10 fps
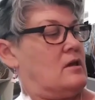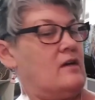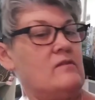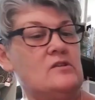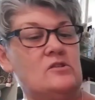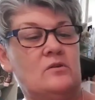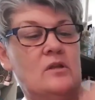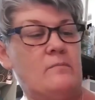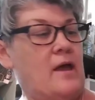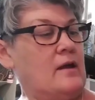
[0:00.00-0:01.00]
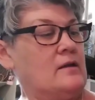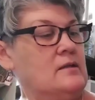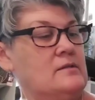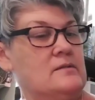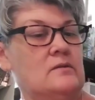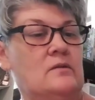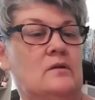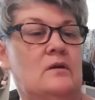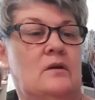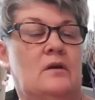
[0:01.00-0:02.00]
heavy-duty magnets
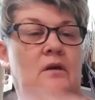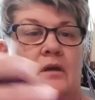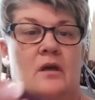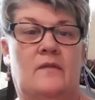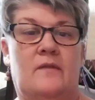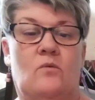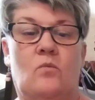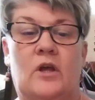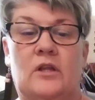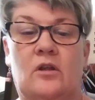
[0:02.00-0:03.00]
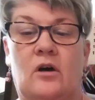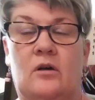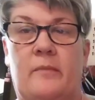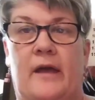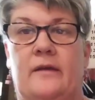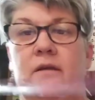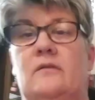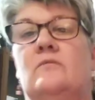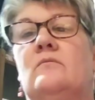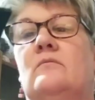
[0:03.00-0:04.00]
and then 1 long magnet.